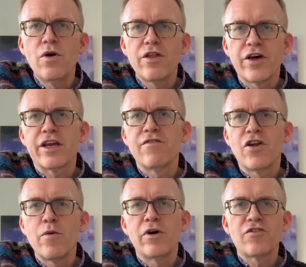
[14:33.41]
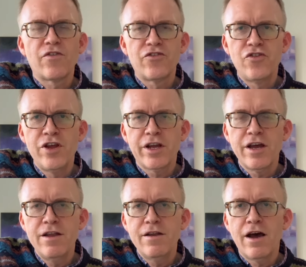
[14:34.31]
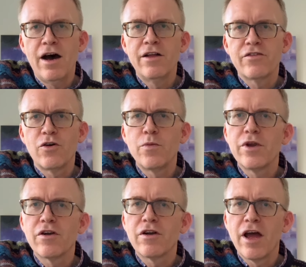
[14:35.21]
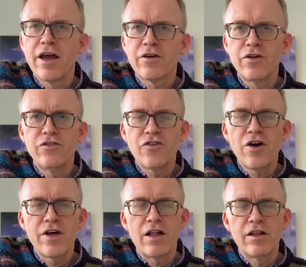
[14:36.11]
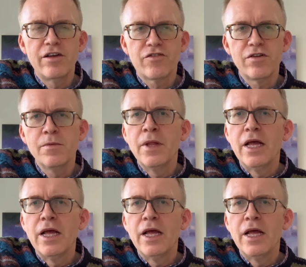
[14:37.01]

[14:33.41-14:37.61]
Thank you very much for tuning in, and I hope you're uh, going to enjoy that lesson.